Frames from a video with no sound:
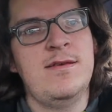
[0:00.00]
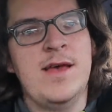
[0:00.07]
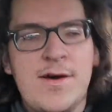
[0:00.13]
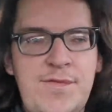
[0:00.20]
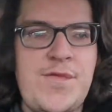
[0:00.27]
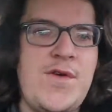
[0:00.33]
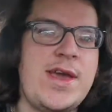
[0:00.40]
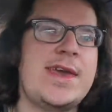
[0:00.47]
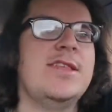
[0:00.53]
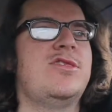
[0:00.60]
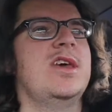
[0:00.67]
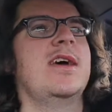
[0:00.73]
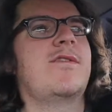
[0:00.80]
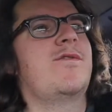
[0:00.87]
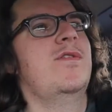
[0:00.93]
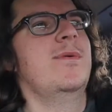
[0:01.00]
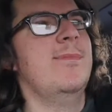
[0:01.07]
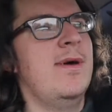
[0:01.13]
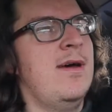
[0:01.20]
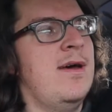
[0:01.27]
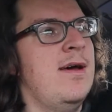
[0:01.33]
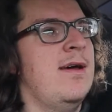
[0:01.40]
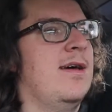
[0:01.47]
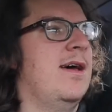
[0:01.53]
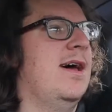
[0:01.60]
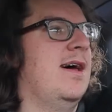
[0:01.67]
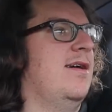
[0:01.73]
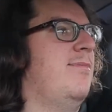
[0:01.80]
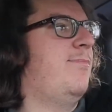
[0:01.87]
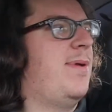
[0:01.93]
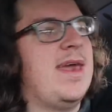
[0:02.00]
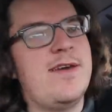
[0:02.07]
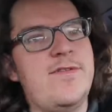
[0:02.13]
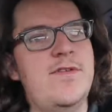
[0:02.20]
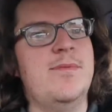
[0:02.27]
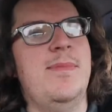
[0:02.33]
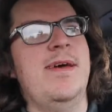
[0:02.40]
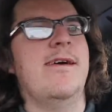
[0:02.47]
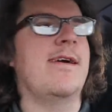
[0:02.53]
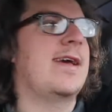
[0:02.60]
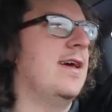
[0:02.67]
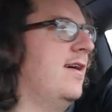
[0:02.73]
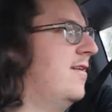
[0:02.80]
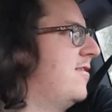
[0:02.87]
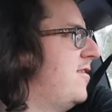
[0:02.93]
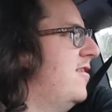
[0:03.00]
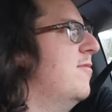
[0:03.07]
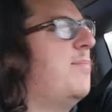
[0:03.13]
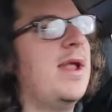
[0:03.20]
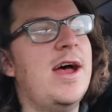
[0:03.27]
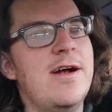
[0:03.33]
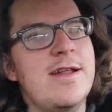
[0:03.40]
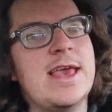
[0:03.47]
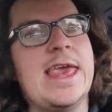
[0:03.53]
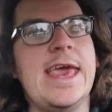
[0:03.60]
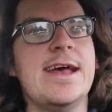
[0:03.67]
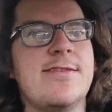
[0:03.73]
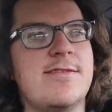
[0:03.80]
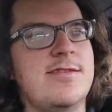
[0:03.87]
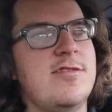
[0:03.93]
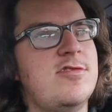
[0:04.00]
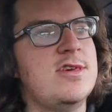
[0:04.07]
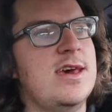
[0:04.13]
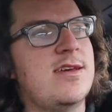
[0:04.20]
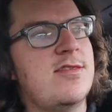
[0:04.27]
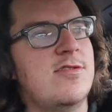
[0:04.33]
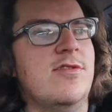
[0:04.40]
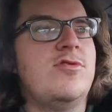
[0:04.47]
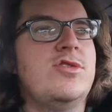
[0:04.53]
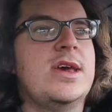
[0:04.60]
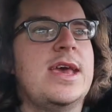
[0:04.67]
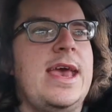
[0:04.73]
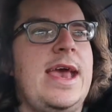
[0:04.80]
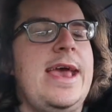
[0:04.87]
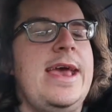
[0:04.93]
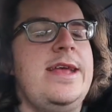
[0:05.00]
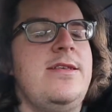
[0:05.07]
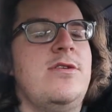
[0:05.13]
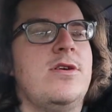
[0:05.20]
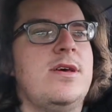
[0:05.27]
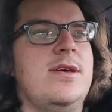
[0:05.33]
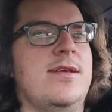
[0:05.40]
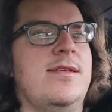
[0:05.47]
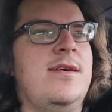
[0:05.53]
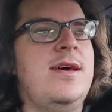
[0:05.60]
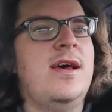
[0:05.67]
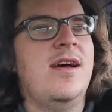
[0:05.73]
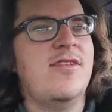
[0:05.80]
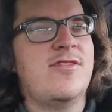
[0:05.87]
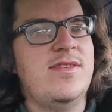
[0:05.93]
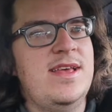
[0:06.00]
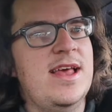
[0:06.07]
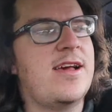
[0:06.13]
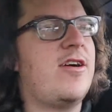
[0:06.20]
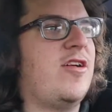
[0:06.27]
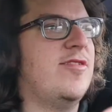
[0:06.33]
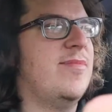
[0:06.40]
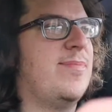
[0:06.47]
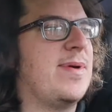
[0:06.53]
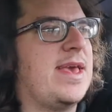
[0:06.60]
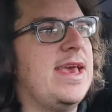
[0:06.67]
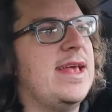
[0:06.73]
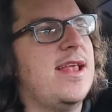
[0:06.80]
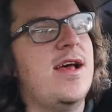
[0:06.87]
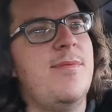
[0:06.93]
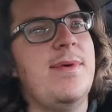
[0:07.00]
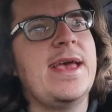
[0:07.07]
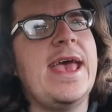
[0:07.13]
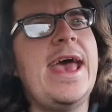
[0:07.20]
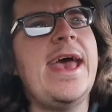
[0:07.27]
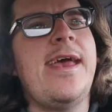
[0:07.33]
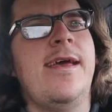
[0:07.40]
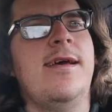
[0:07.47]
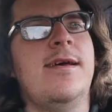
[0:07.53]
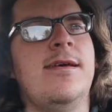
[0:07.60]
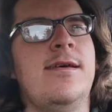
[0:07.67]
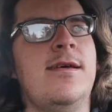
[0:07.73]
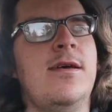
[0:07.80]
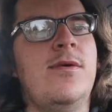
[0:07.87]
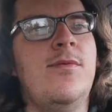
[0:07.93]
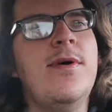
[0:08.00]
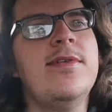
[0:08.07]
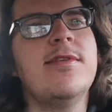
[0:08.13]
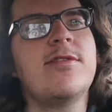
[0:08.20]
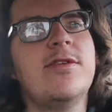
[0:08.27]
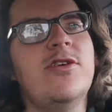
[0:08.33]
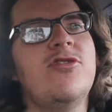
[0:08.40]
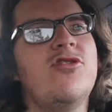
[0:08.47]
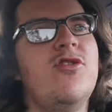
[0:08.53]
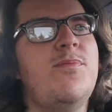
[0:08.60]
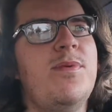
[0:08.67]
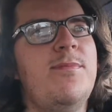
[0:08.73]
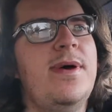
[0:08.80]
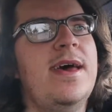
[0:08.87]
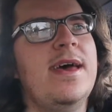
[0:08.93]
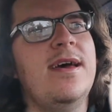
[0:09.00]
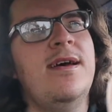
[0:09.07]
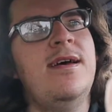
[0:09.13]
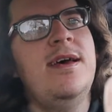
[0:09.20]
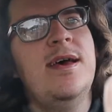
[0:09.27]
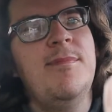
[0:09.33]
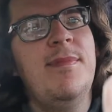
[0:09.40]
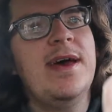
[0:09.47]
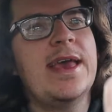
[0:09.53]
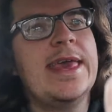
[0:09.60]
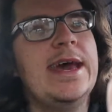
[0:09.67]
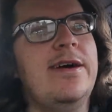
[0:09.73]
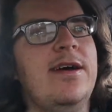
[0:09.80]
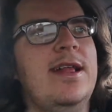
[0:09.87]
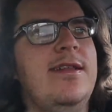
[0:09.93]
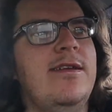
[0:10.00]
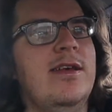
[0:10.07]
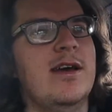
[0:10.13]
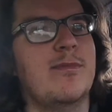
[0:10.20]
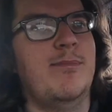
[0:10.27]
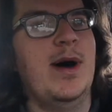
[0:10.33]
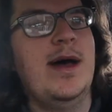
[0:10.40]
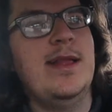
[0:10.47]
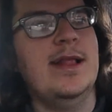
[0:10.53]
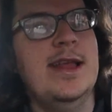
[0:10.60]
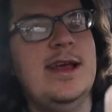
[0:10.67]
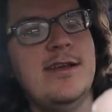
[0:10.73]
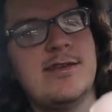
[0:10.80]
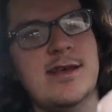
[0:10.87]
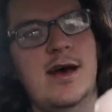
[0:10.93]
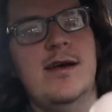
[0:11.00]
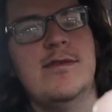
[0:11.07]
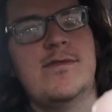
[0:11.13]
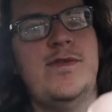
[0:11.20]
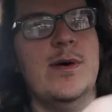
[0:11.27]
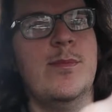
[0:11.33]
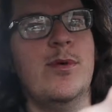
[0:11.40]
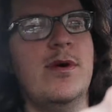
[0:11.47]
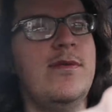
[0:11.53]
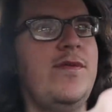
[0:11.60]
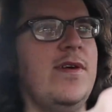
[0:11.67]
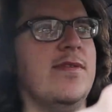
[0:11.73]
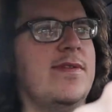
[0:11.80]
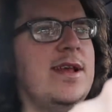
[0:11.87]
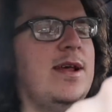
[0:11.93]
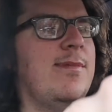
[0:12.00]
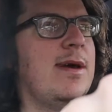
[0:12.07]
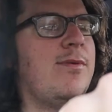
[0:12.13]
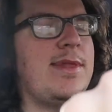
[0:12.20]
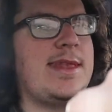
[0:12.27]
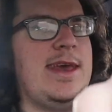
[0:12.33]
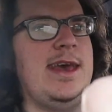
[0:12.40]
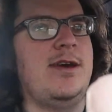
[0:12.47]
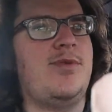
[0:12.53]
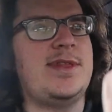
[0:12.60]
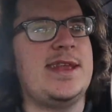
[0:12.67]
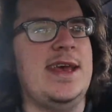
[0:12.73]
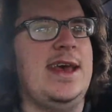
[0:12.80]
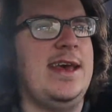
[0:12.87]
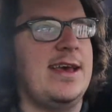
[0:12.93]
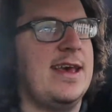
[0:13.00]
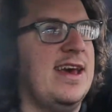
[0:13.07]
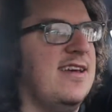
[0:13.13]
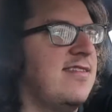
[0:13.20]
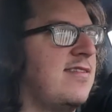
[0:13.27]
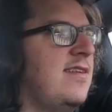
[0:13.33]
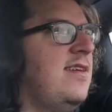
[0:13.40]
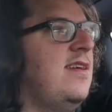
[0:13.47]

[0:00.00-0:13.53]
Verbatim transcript: A freaking check from uh, Bank of America. You know, but I already canceled the check, so the check ain't no good. So then I called them up again, and I'm like, hey, when is this gonna show up in my my account? And they're like, by the latest, uh, February fifth. And I'm like, what the heck, what the heck, guys?